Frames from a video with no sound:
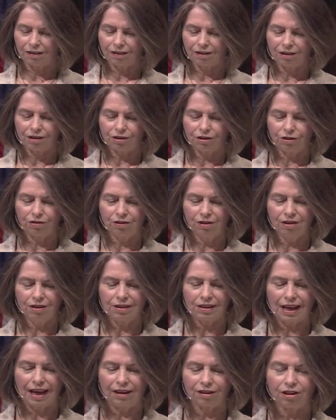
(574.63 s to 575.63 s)

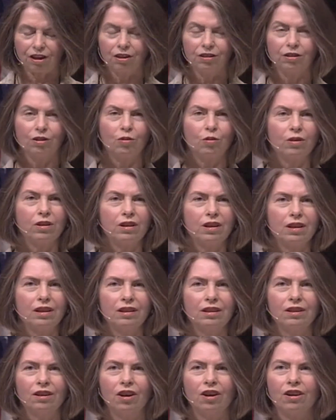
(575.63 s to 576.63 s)
Students at
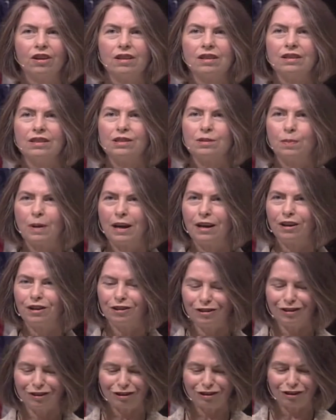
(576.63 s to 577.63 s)
Concordia are
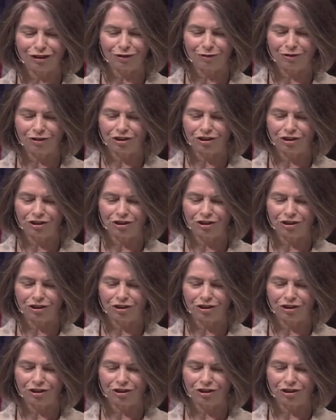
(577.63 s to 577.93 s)
inspired to